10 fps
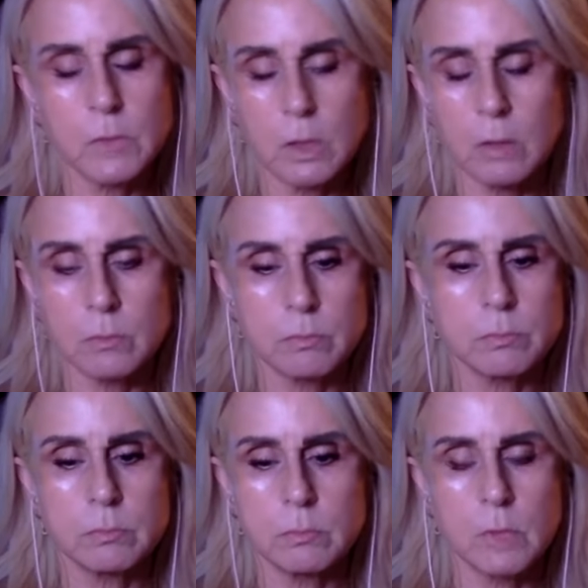you know,
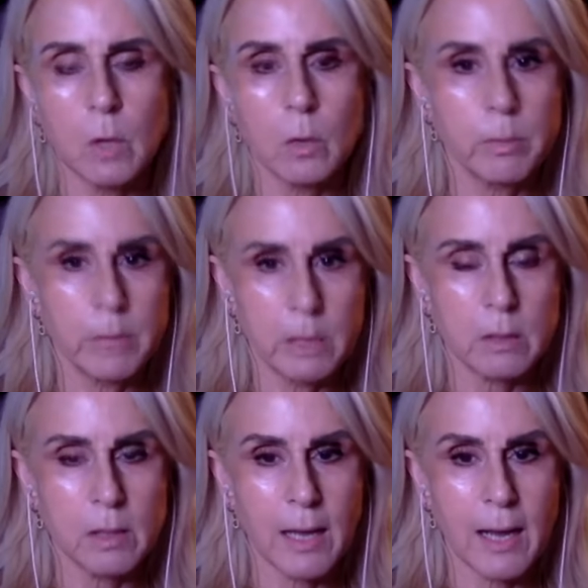lower
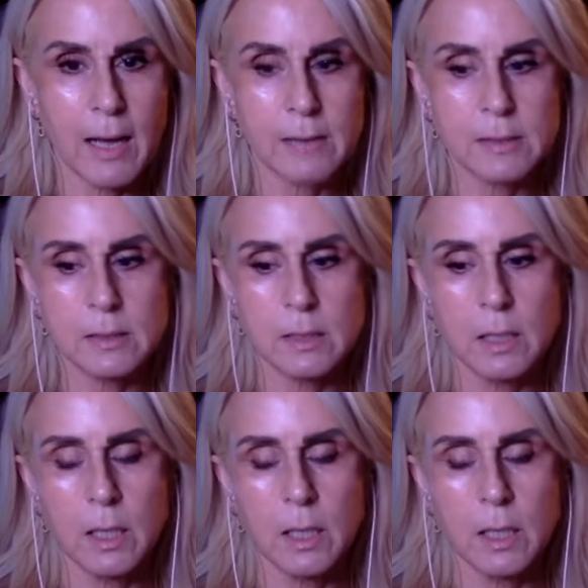middle class.